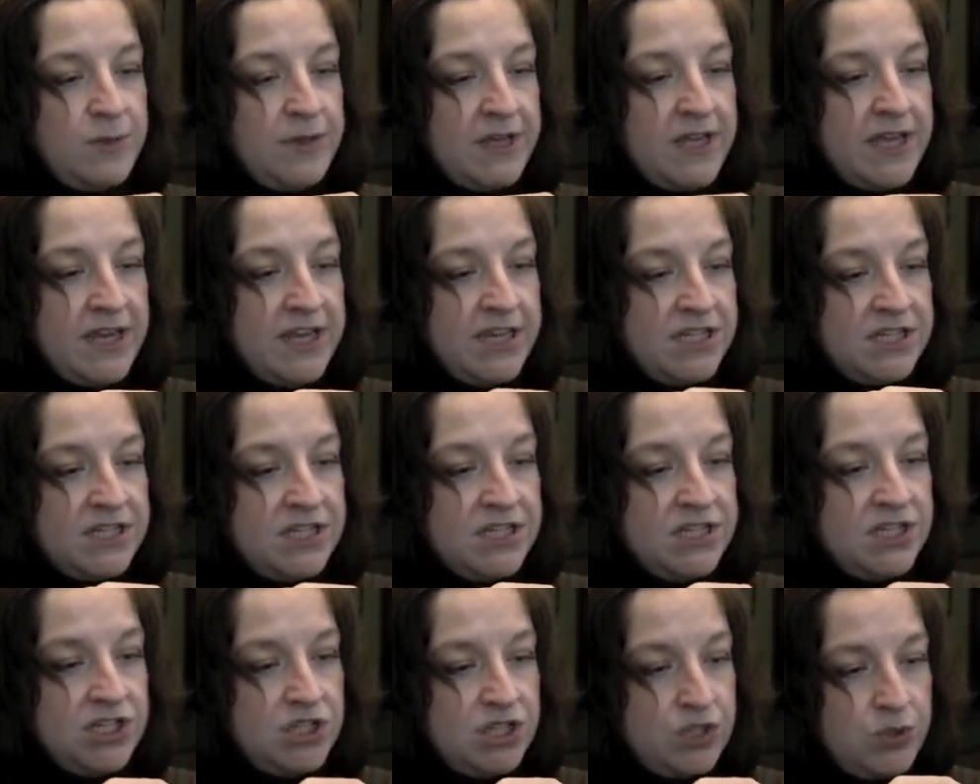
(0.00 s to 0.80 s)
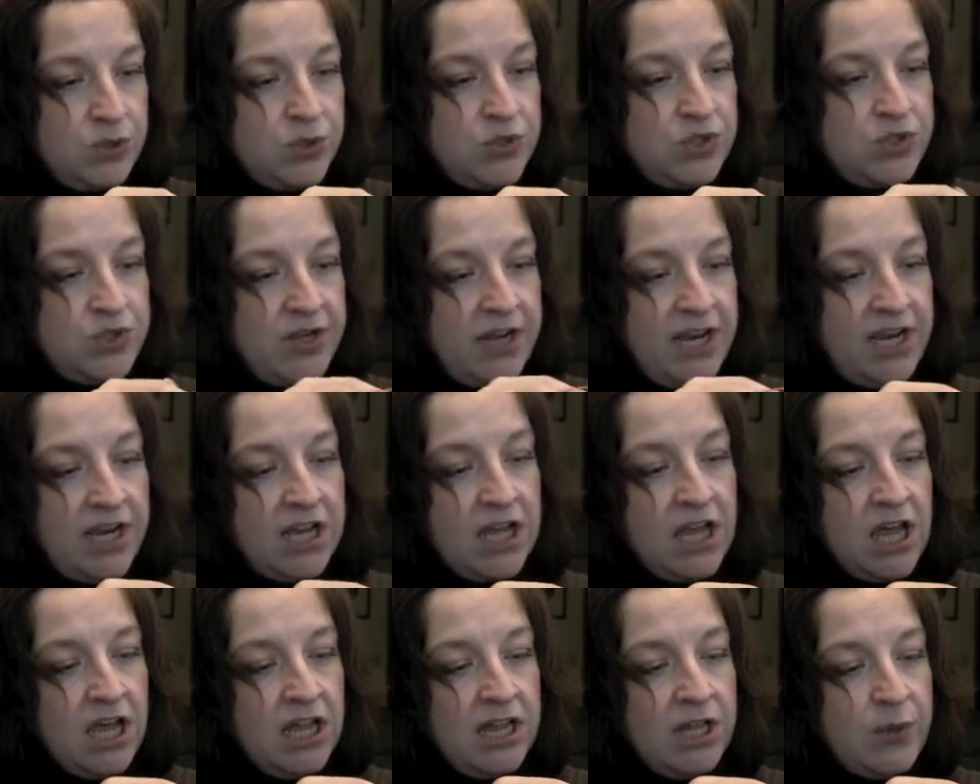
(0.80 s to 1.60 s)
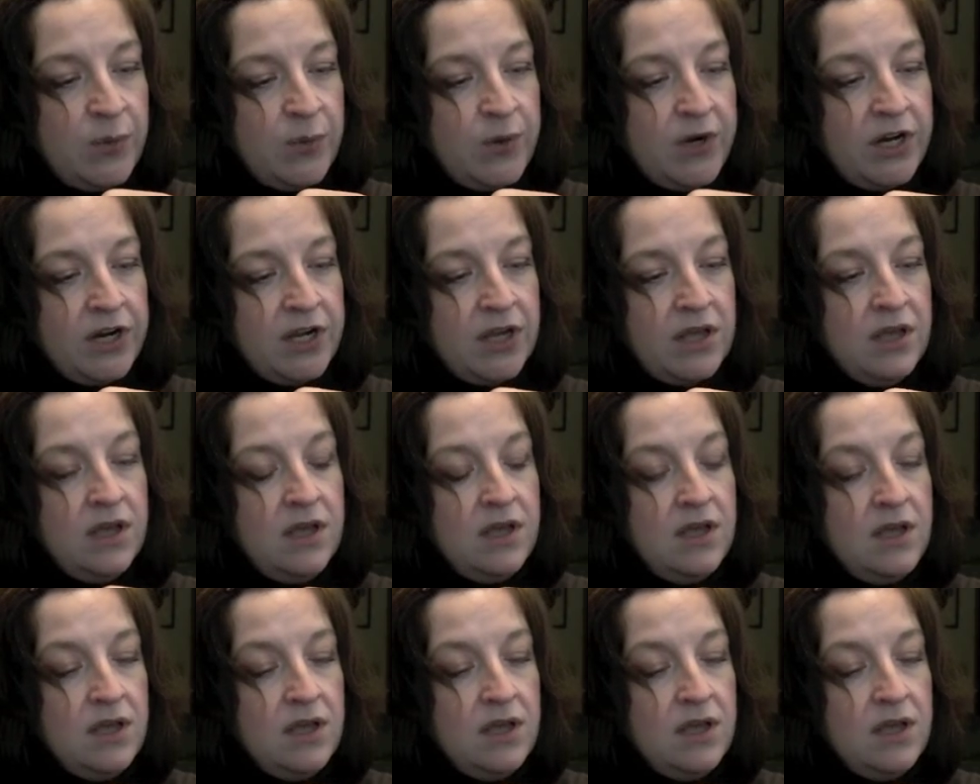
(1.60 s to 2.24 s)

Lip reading: beginning to do stranded color work,